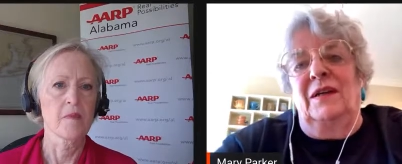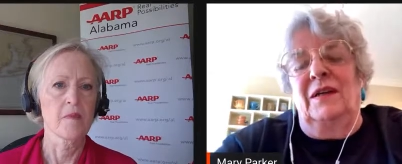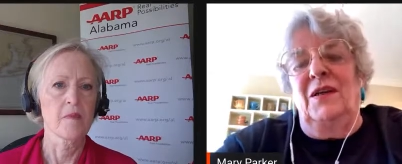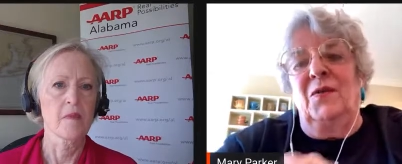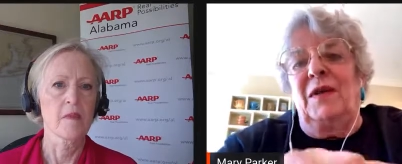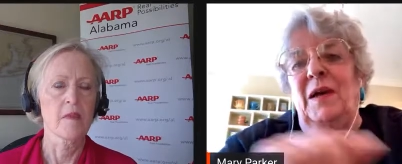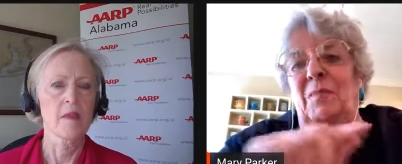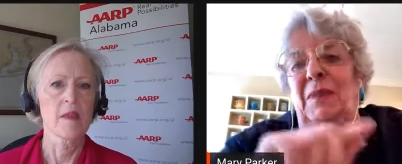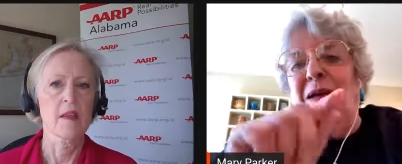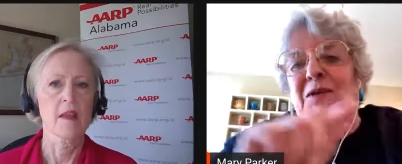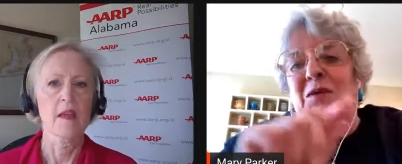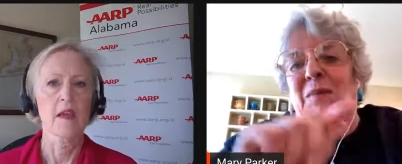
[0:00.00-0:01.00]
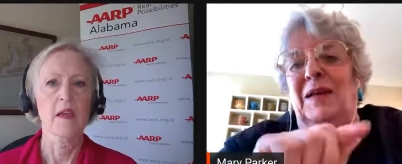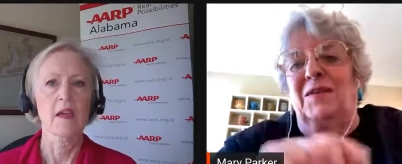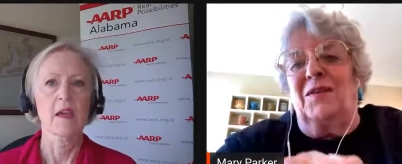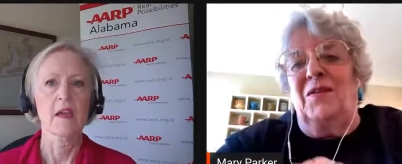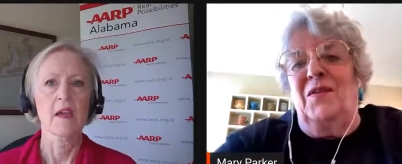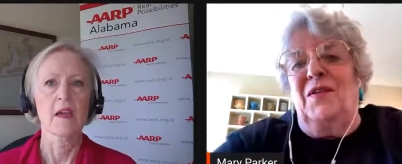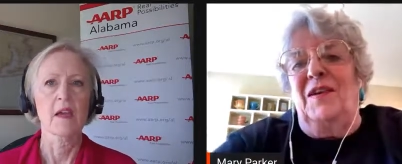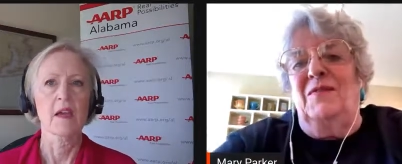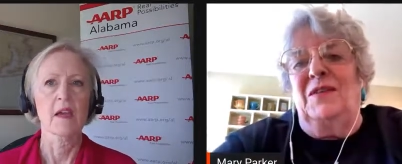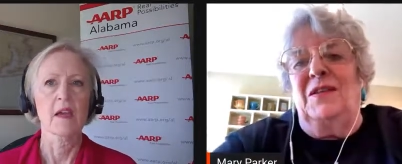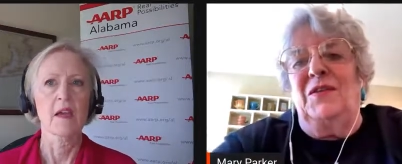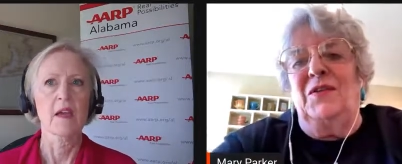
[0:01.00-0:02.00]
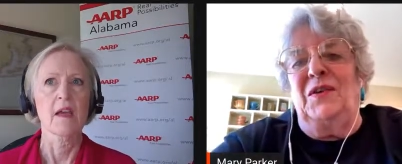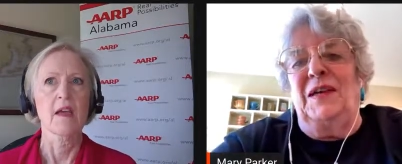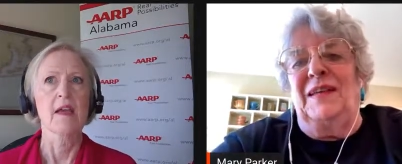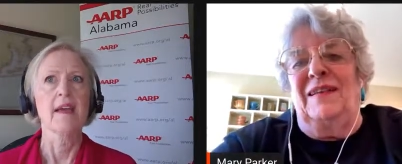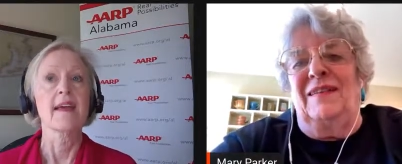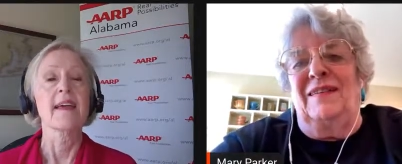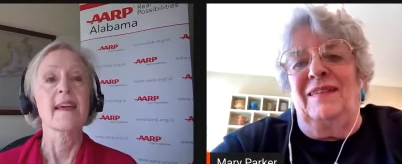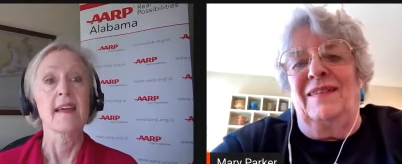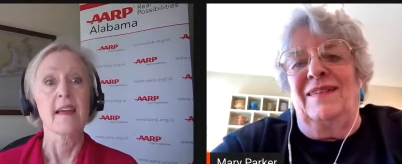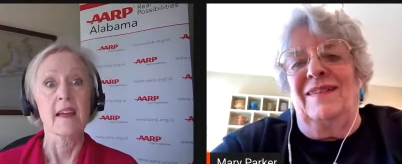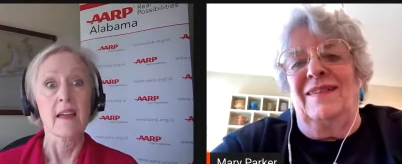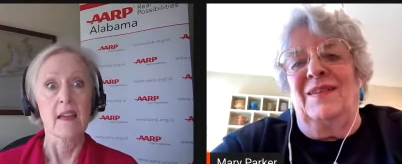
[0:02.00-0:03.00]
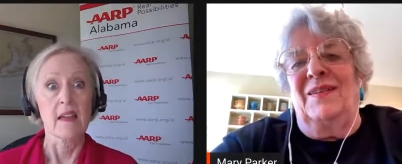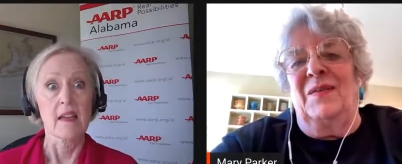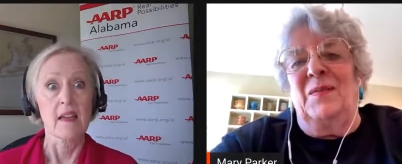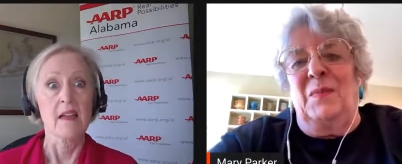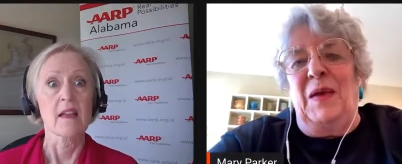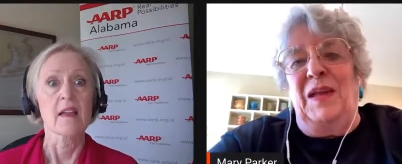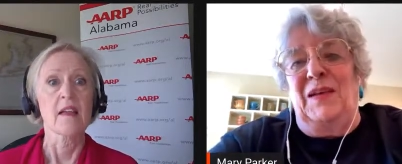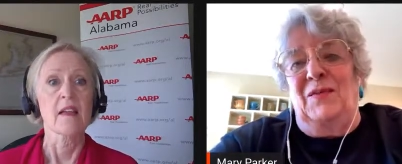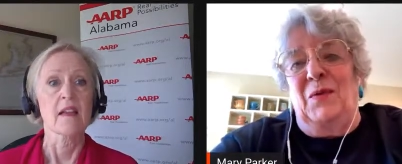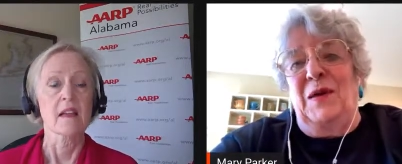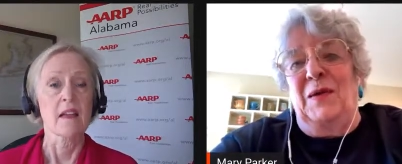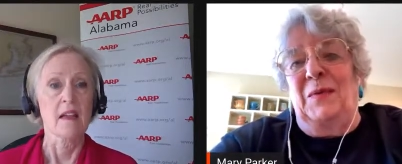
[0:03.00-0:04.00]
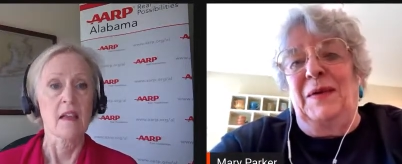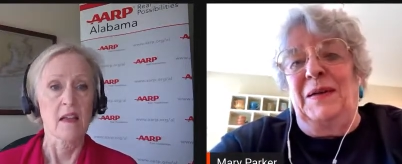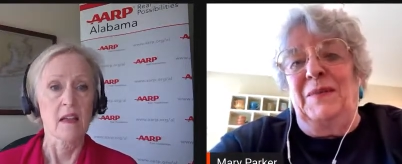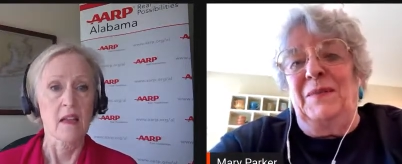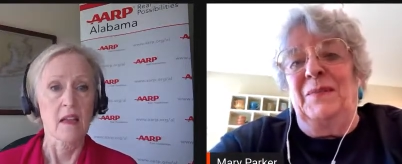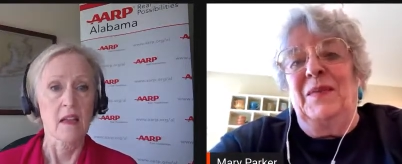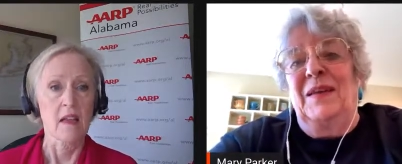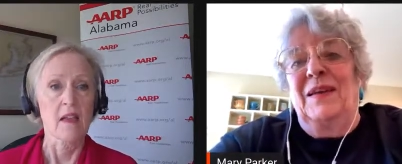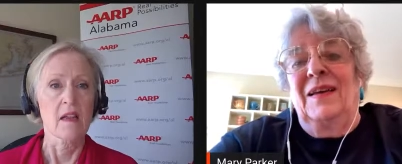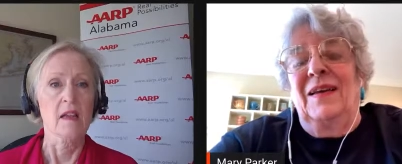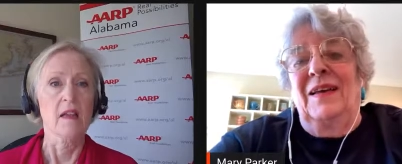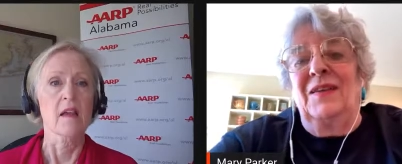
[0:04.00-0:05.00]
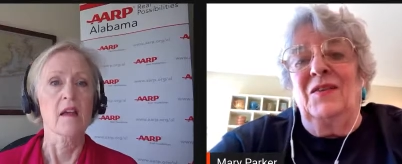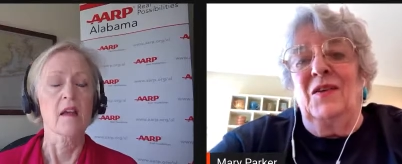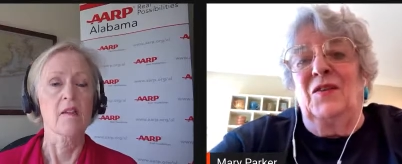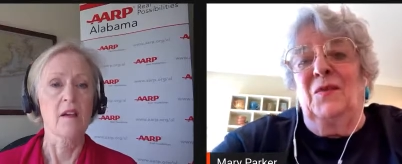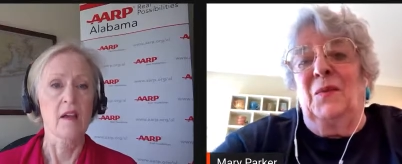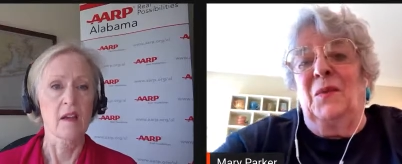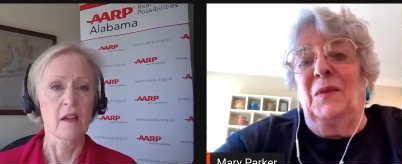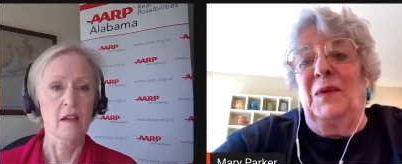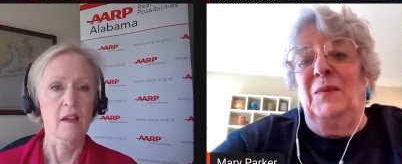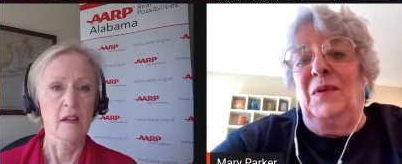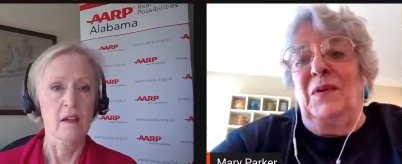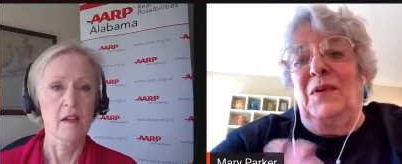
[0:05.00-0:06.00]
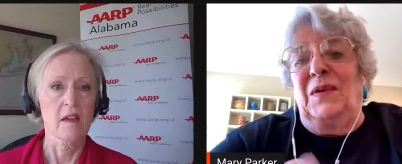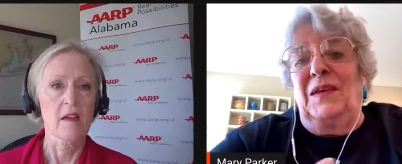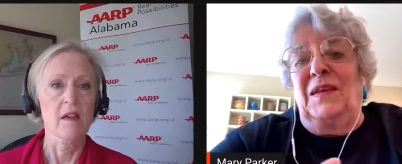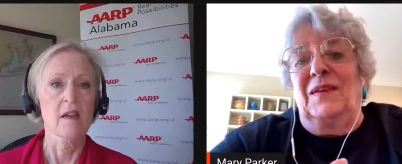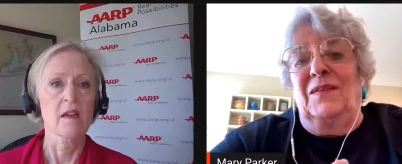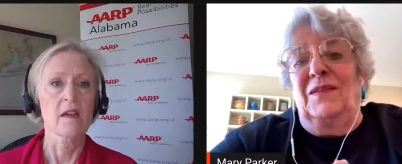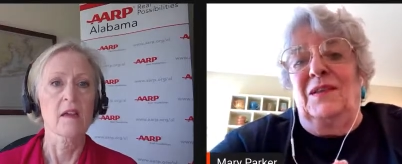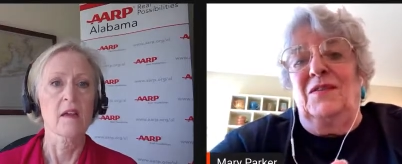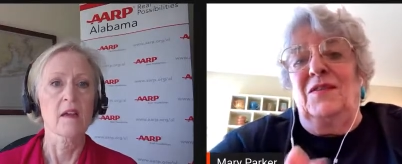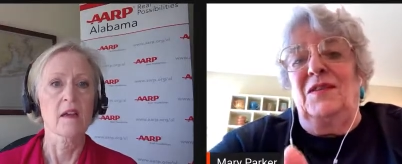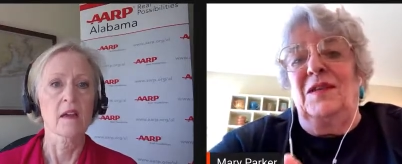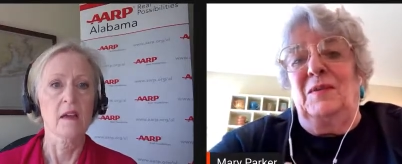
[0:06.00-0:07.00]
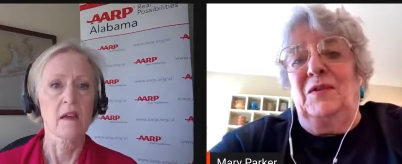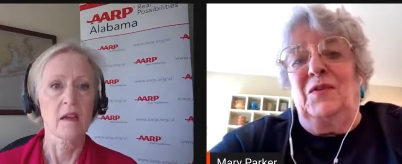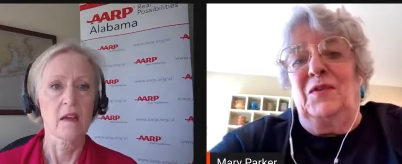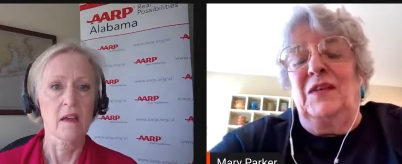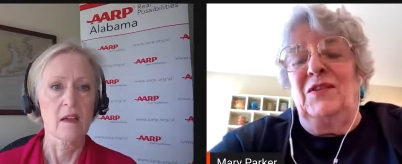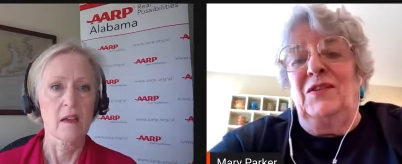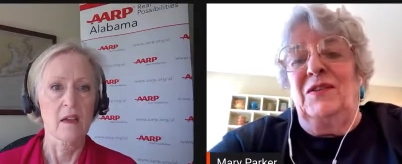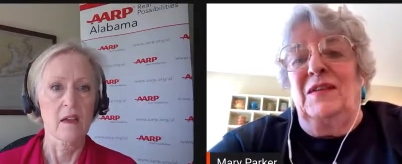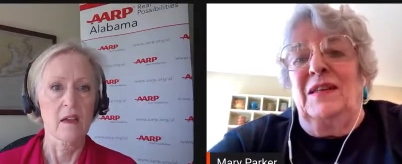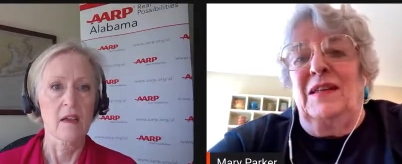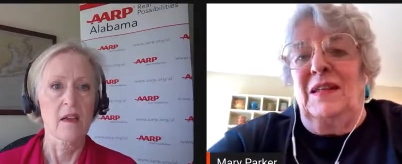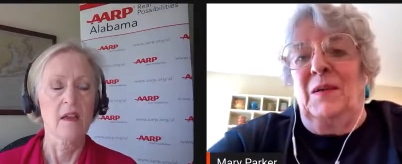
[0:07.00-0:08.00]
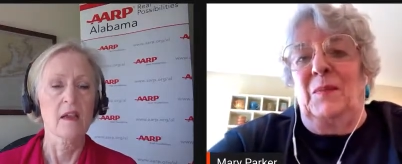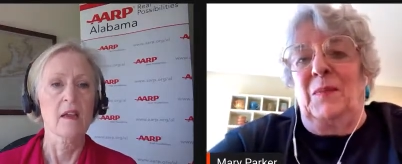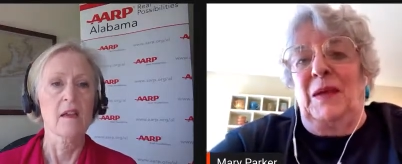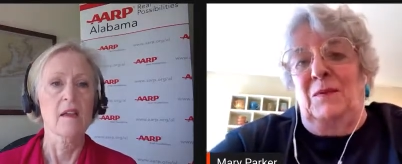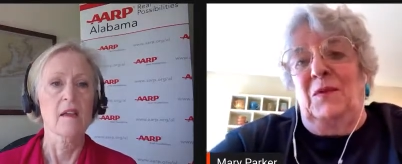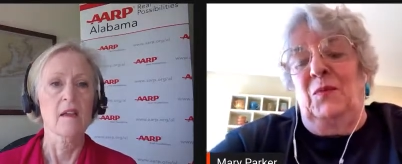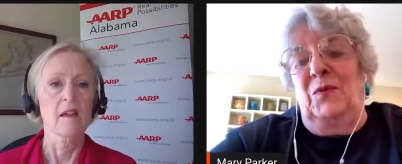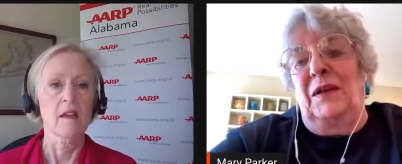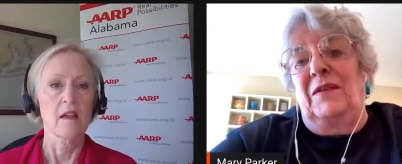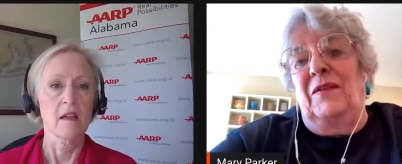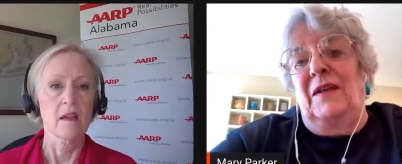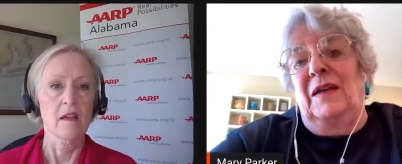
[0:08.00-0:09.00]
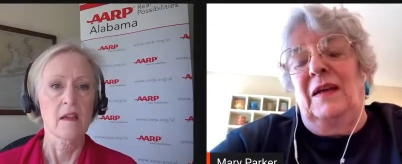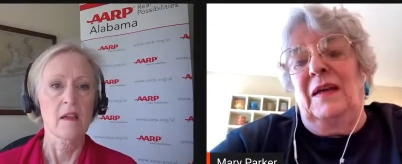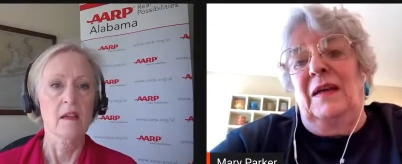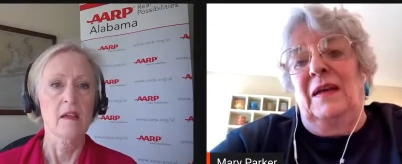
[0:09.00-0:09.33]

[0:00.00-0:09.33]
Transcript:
Speaker 1: you will have bare spots on your canvas that you can't paint over right away so okay. for what we were doing on this demonstration the paint was pretty thick